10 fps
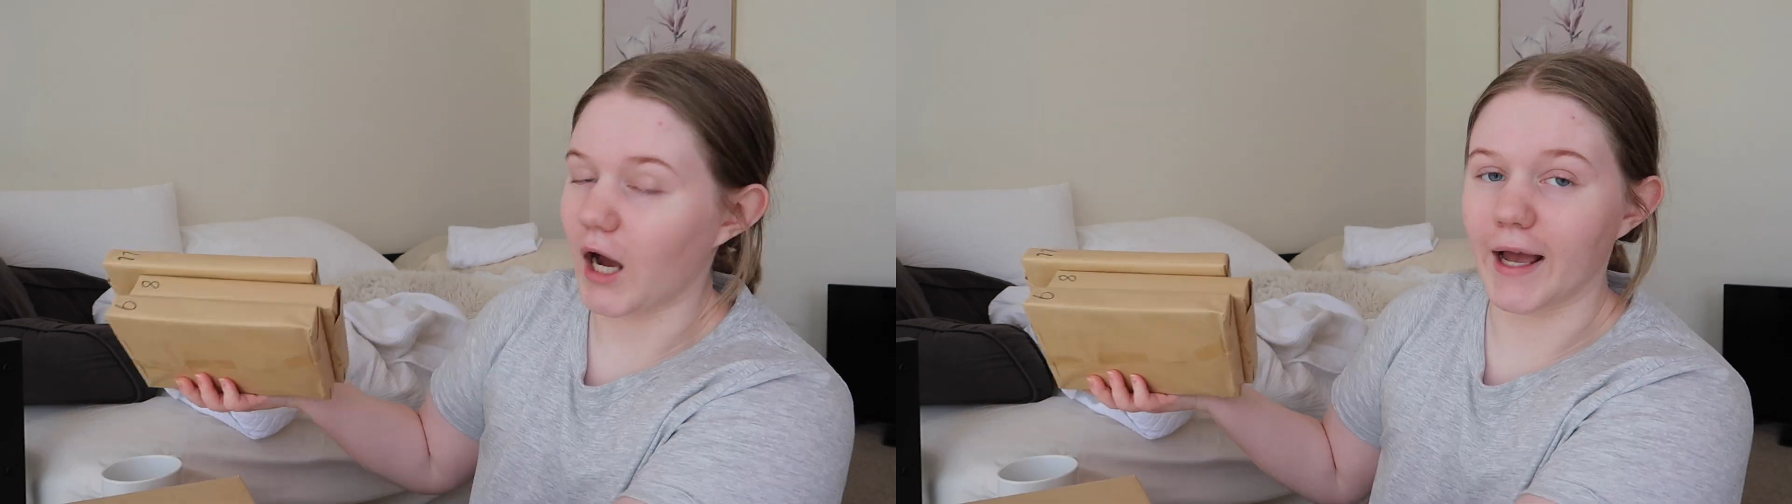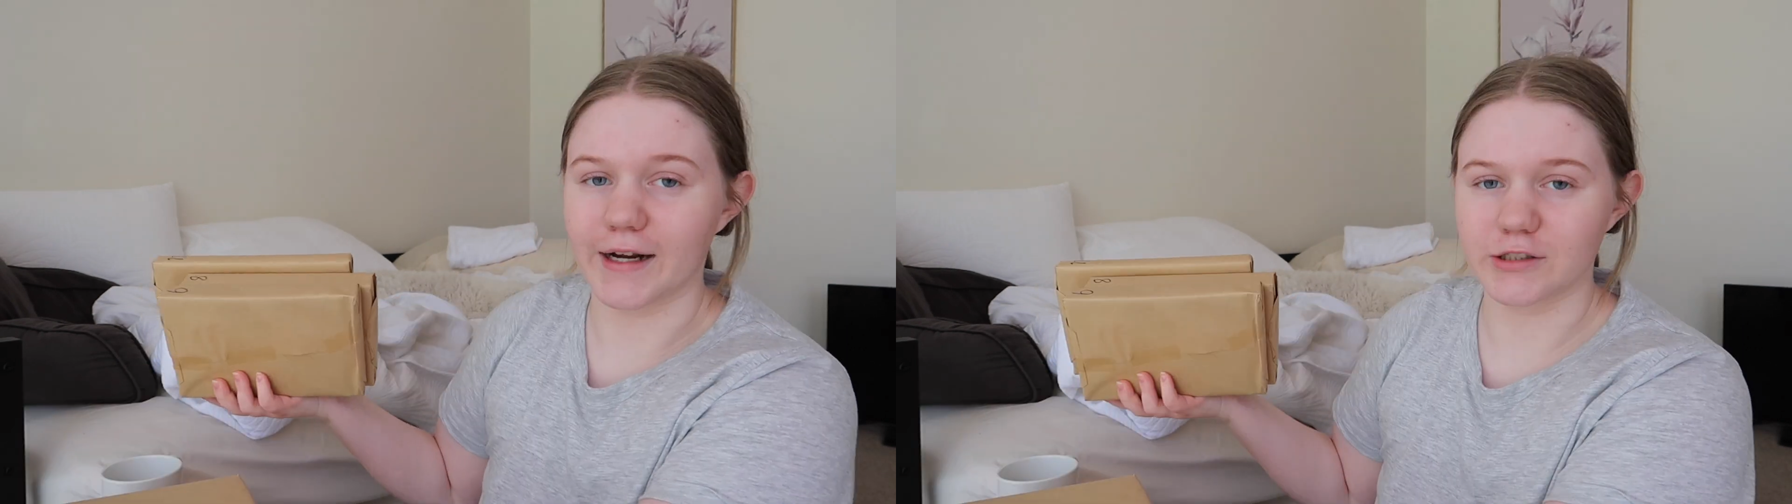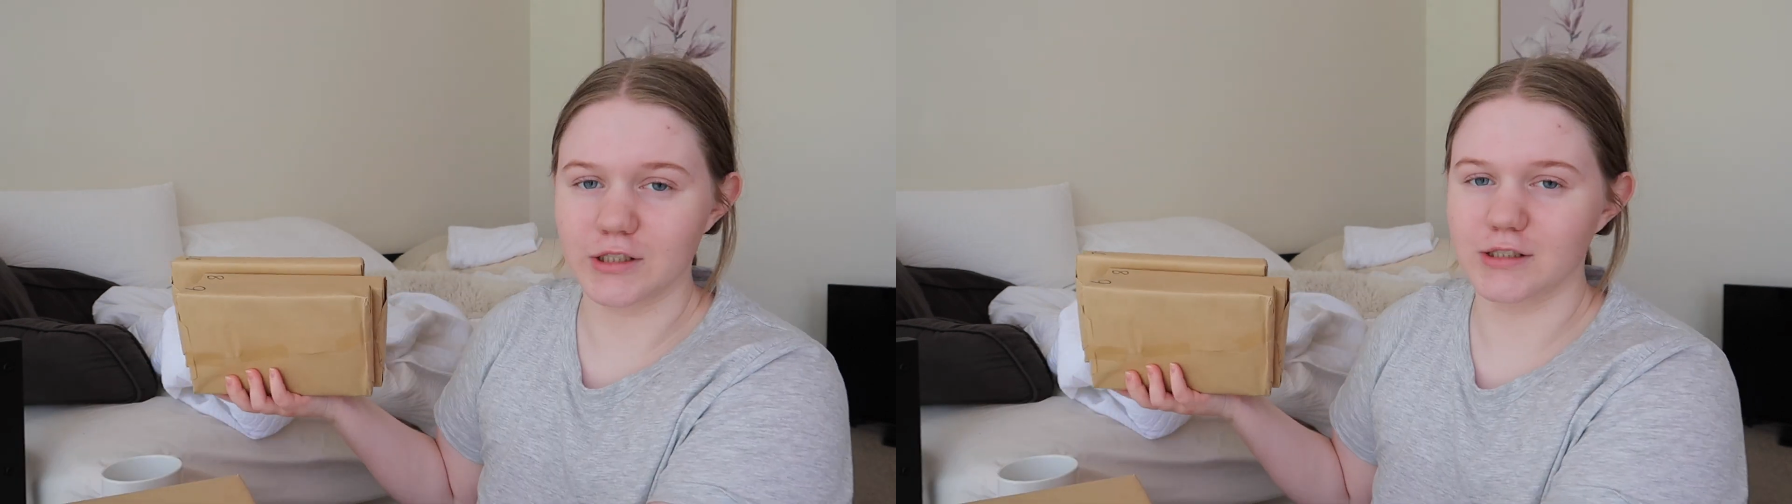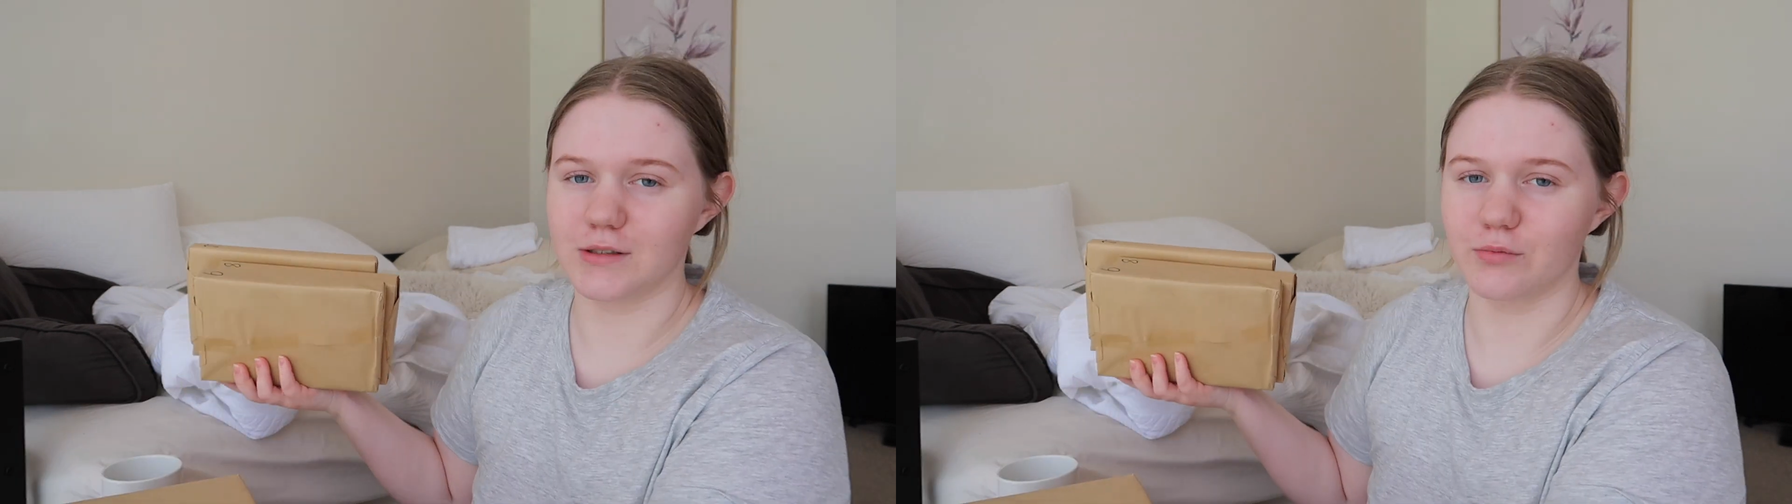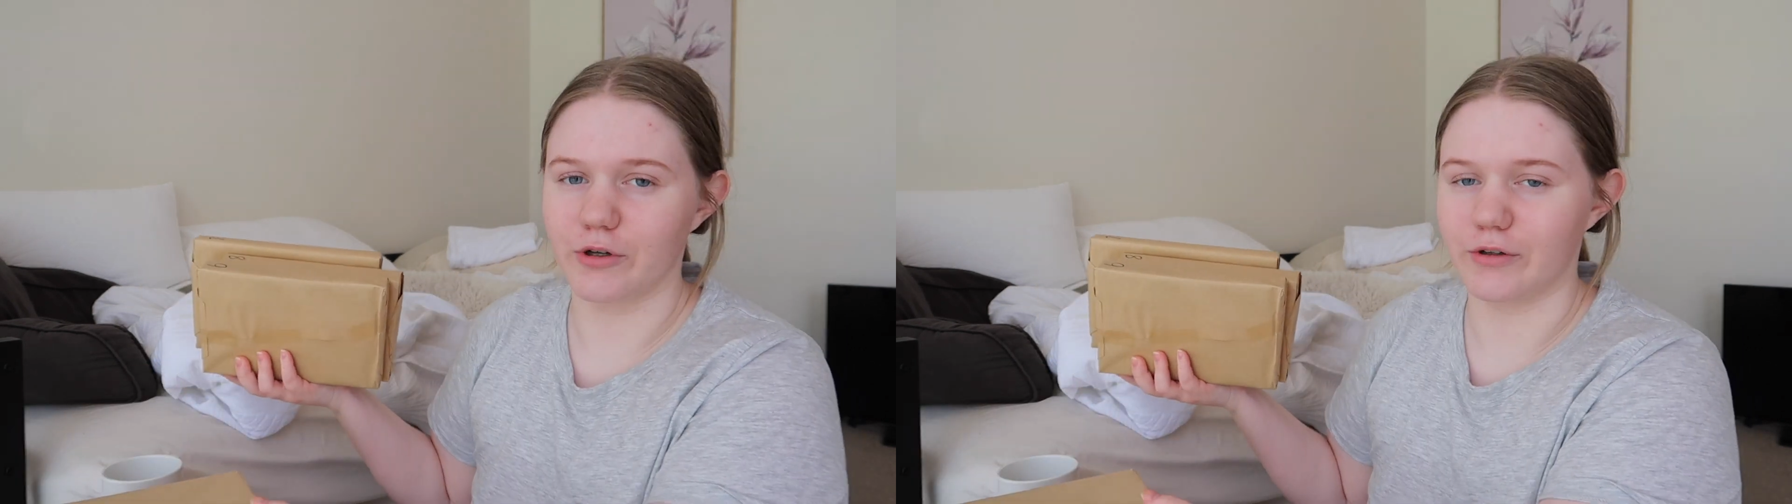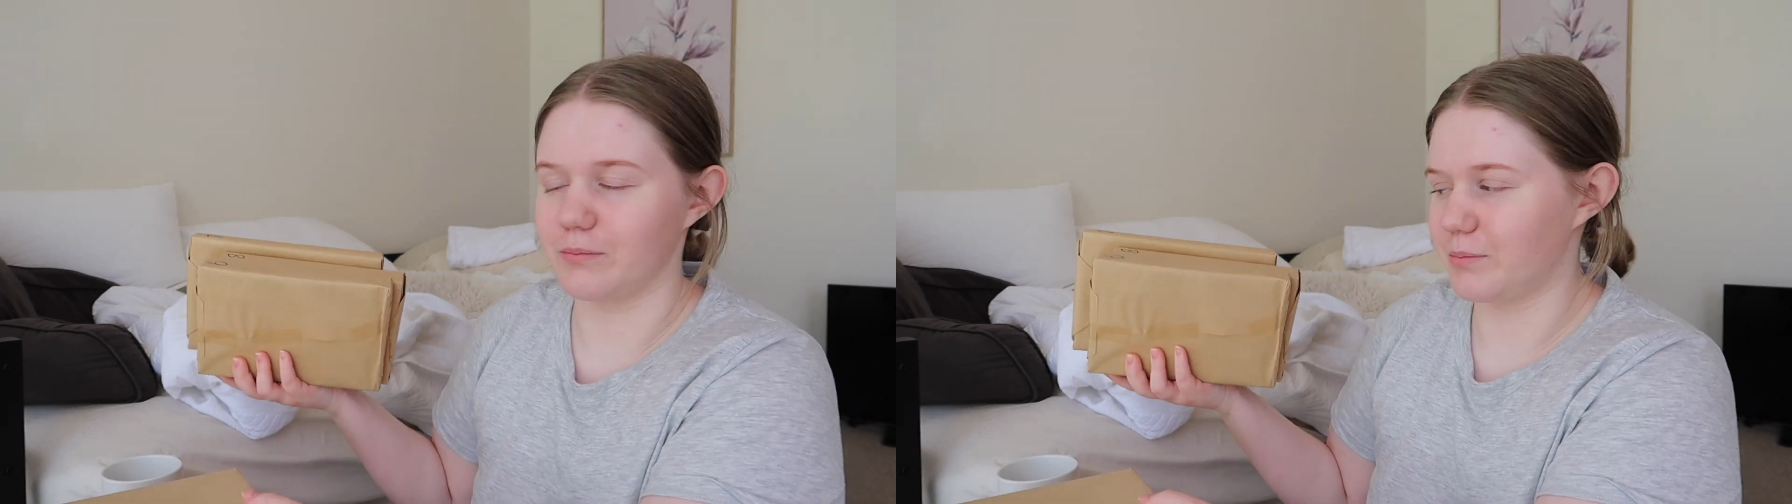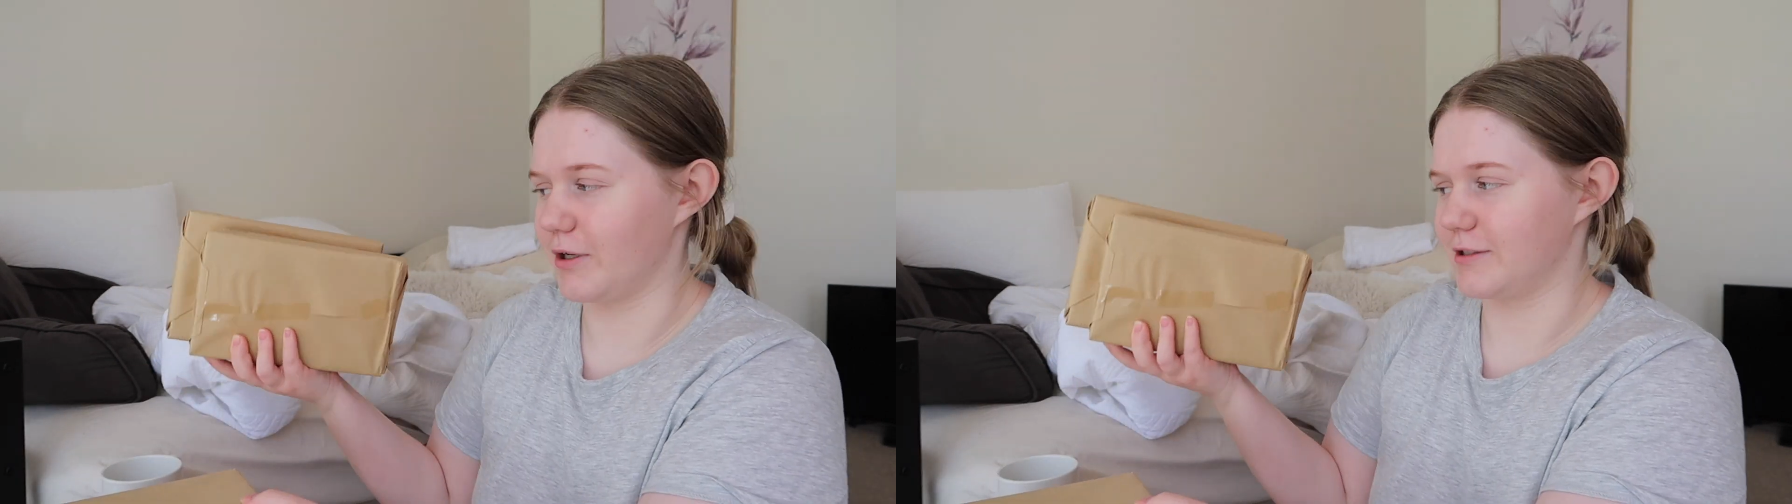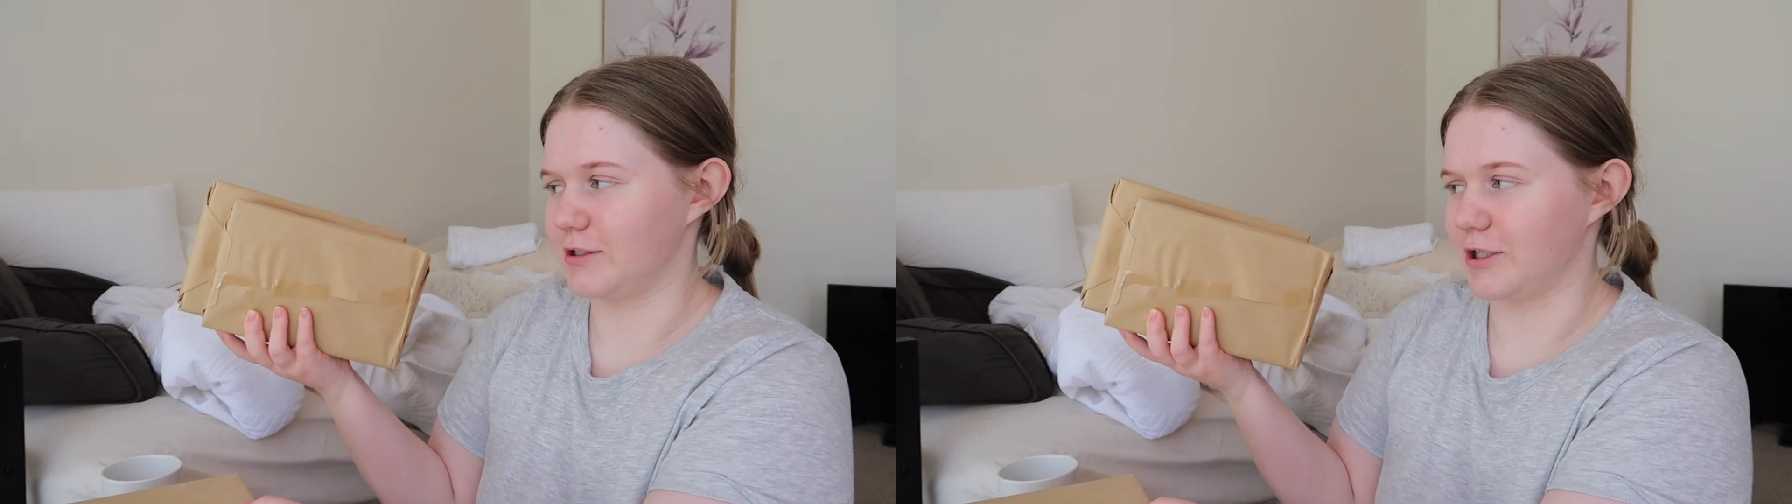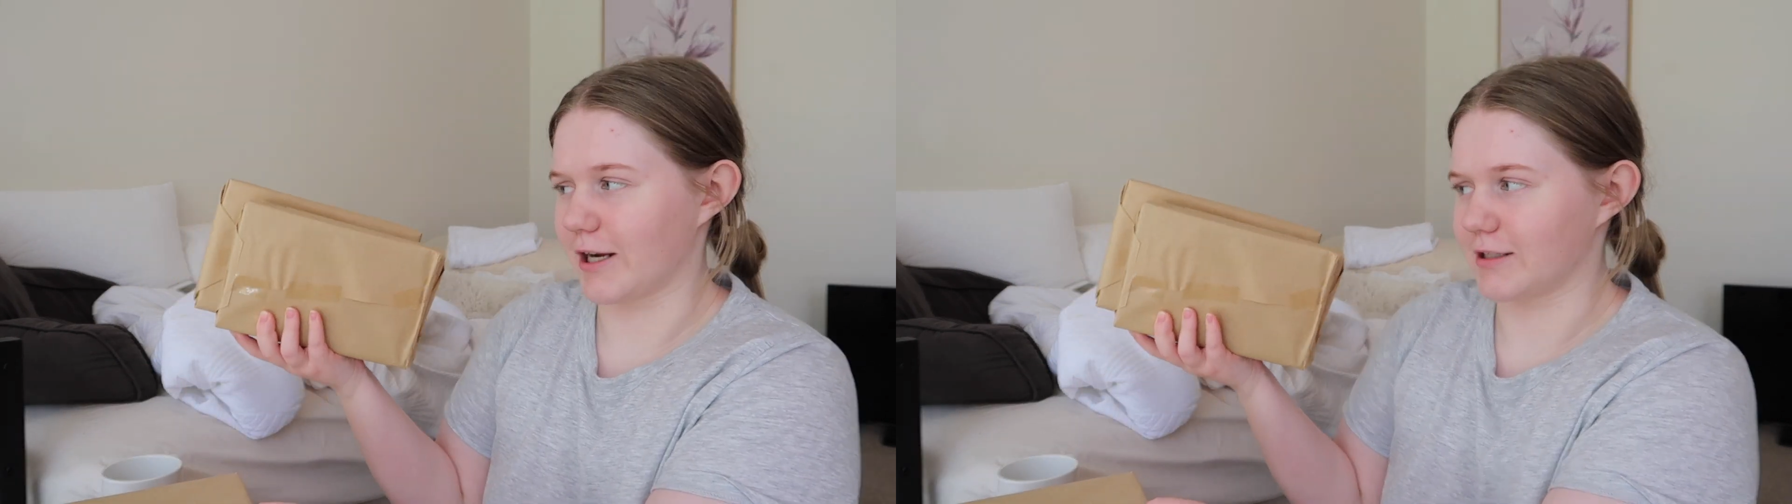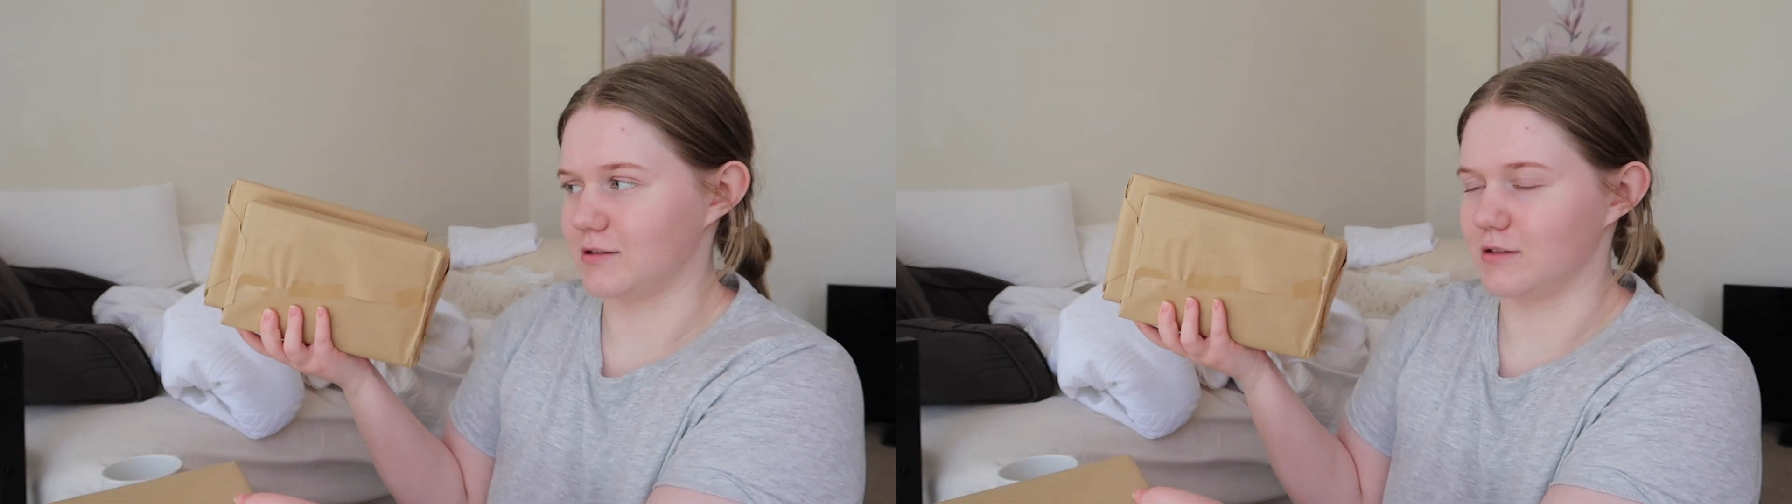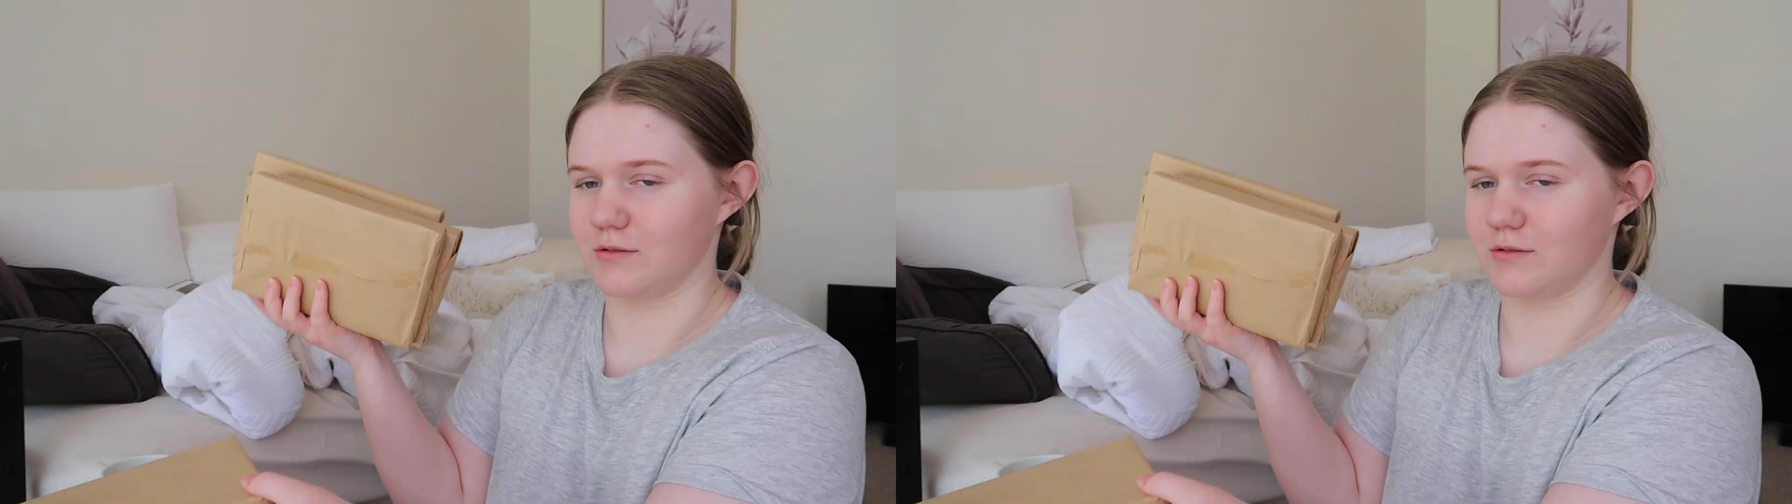I actually did want Percy Jackson,